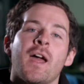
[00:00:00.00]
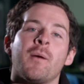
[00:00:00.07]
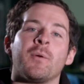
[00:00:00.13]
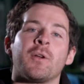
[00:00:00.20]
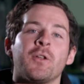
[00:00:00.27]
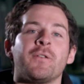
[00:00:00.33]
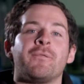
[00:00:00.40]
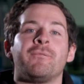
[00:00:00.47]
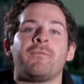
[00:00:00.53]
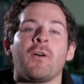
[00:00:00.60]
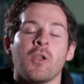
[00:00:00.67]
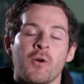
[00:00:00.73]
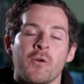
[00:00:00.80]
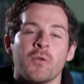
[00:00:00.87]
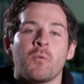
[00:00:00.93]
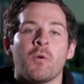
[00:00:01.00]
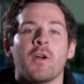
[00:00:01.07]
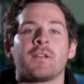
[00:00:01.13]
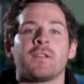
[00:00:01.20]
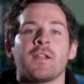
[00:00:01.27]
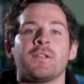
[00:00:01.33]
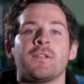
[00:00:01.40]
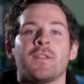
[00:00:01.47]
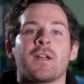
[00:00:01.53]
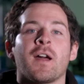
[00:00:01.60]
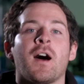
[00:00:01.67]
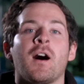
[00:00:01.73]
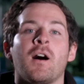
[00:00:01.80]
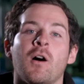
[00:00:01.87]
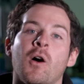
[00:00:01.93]
and we're going to follow the work done to the
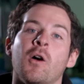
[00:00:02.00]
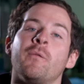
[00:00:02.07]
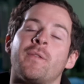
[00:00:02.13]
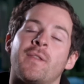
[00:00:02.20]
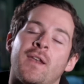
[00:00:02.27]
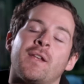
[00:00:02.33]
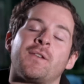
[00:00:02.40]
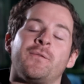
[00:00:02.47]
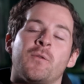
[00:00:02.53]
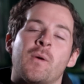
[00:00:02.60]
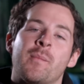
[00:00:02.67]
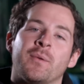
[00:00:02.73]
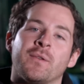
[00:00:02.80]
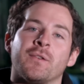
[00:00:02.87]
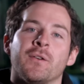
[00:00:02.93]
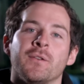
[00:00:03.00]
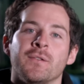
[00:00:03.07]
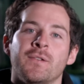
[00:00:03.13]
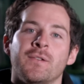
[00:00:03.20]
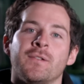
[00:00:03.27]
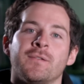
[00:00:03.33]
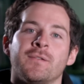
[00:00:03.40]
car over the next few episodes.